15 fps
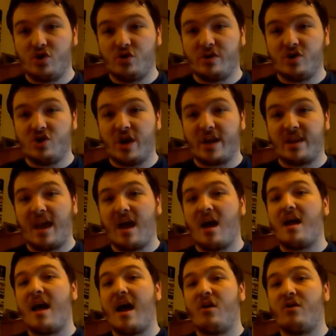which you can check
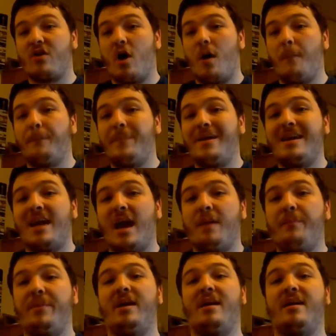that out on
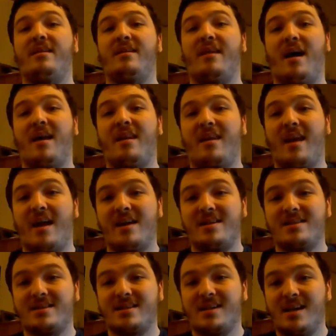
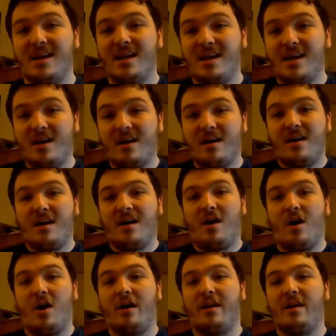bkbn.net
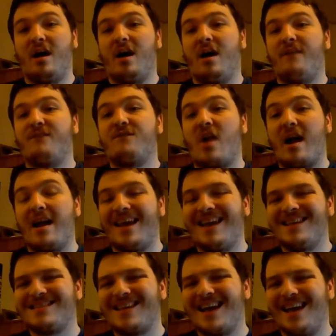on
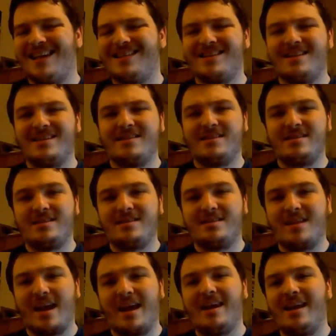Fridays at
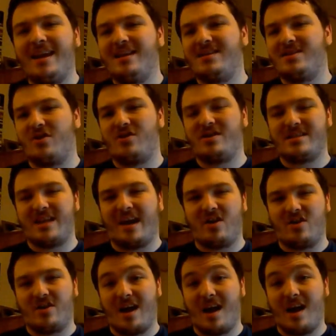10 Eastern
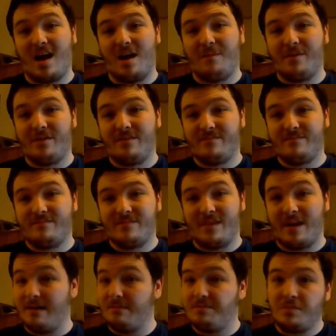Standard Time.
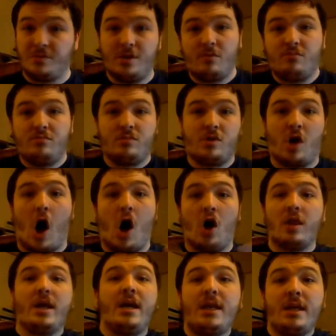And,
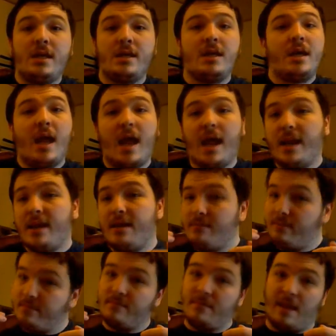call in
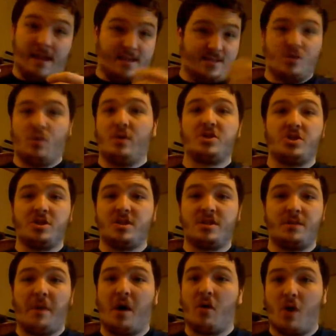and ask
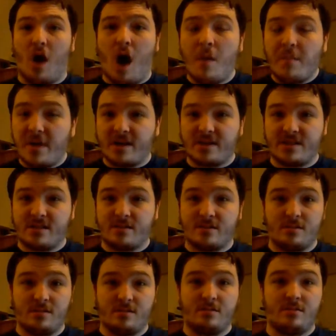questions about
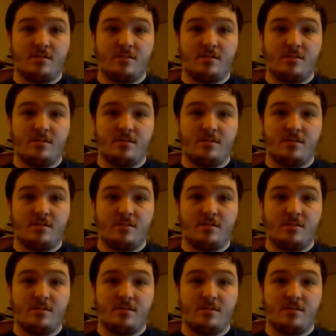comics.